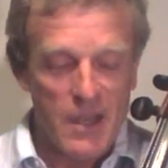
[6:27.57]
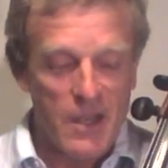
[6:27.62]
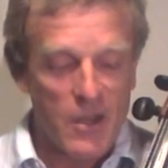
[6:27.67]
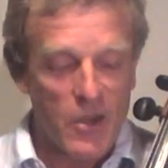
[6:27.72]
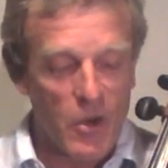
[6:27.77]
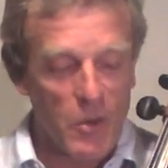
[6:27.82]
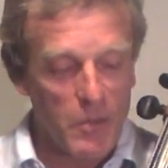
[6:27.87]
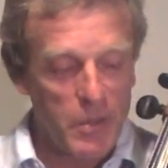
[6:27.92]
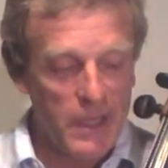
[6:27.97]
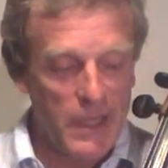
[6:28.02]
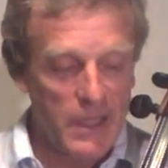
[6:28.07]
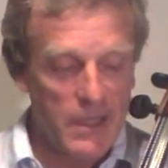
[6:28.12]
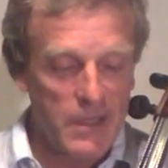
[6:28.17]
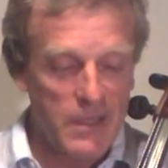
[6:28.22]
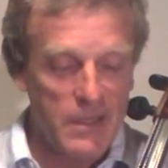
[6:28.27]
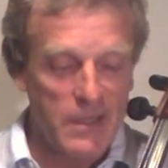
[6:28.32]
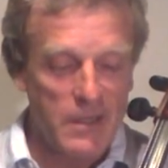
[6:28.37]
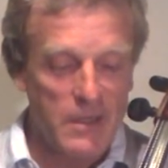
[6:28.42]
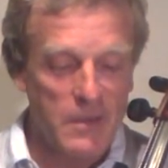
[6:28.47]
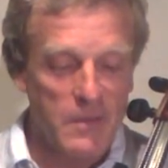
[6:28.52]

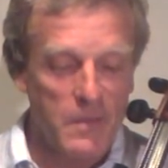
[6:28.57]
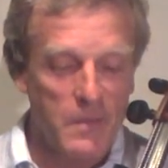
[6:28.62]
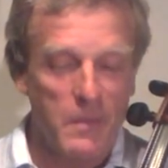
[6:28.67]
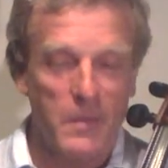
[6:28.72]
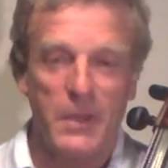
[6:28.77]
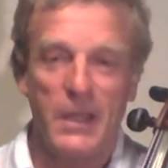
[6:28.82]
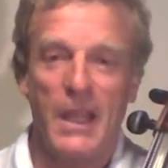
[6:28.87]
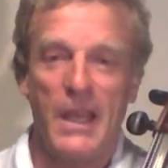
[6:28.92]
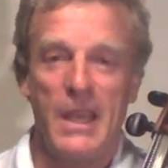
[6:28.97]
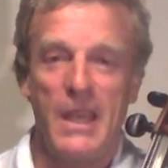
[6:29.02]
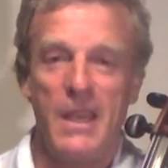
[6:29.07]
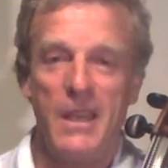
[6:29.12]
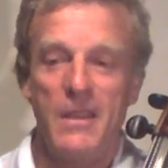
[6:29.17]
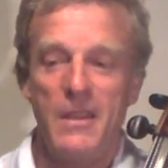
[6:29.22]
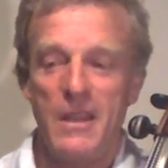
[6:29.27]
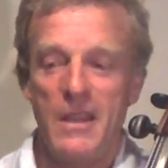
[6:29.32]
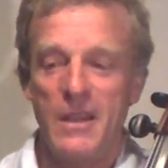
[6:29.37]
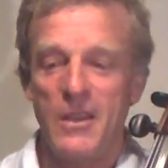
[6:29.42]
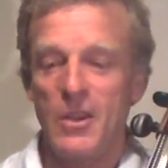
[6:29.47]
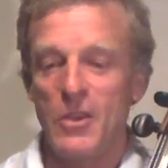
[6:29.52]
complex play
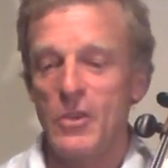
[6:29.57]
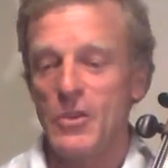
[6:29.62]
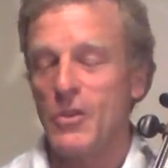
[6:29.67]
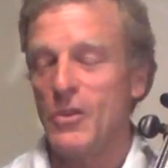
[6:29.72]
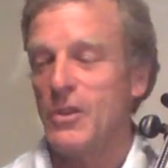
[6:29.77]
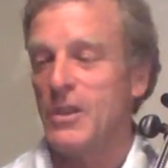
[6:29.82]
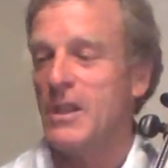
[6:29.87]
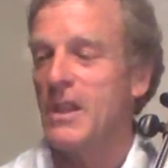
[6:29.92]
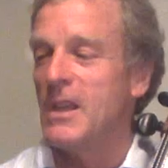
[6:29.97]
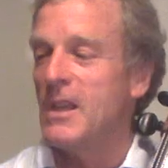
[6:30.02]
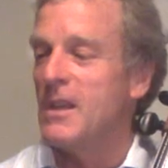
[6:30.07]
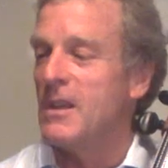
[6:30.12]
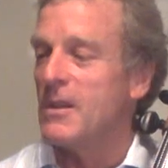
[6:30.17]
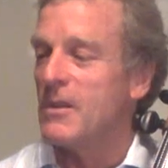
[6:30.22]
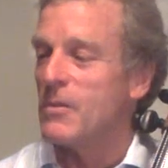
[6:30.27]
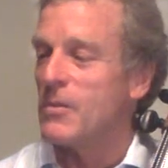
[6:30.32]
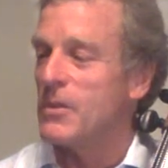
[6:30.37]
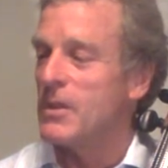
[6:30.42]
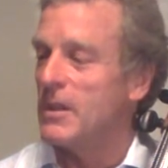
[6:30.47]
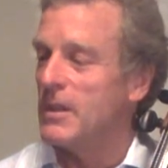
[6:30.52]
that goes on
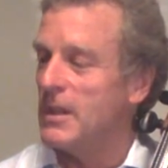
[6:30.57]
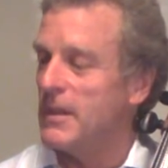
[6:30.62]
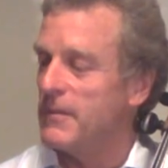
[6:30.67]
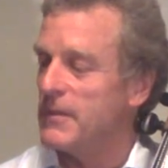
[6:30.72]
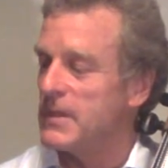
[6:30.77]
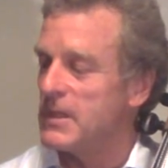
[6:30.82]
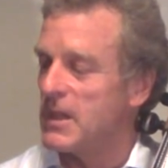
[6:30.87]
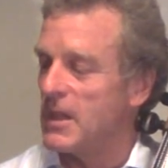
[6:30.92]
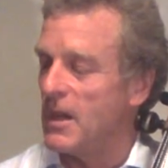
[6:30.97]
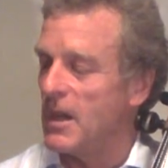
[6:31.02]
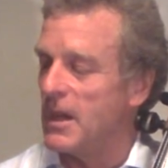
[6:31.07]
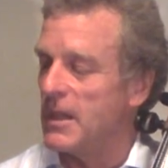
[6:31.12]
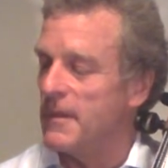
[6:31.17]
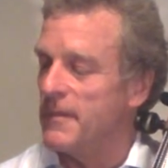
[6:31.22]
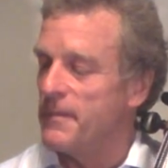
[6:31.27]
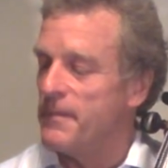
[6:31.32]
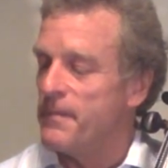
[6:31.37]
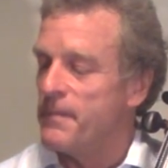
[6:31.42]
with the left side,